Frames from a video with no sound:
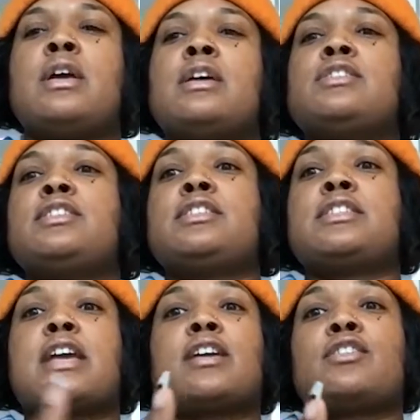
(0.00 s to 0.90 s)
she's
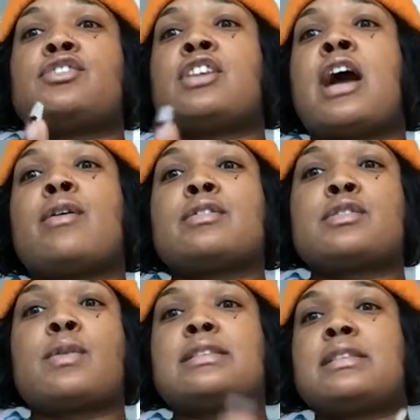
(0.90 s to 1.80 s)
taking her showers
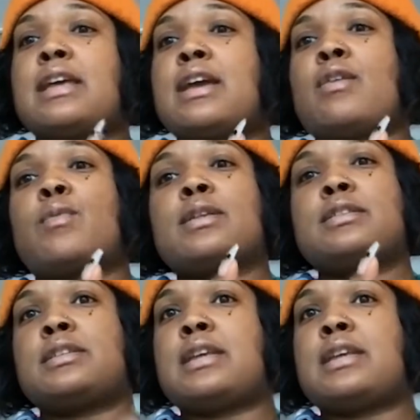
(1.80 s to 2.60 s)
twice a day or once a day.